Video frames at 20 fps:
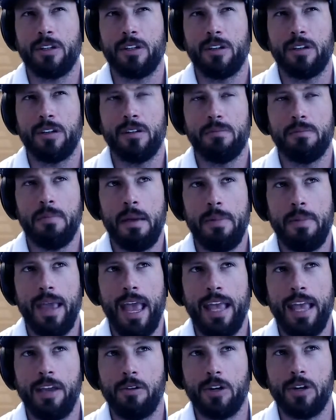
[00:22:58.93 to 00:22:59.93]
maybe
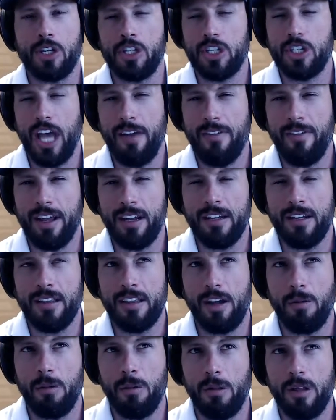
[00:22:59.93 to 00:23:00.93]
Angular 7 they're
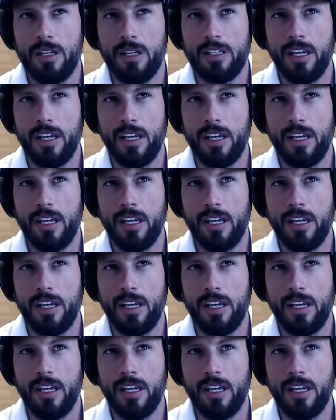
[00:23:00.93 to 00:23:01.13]
releasing,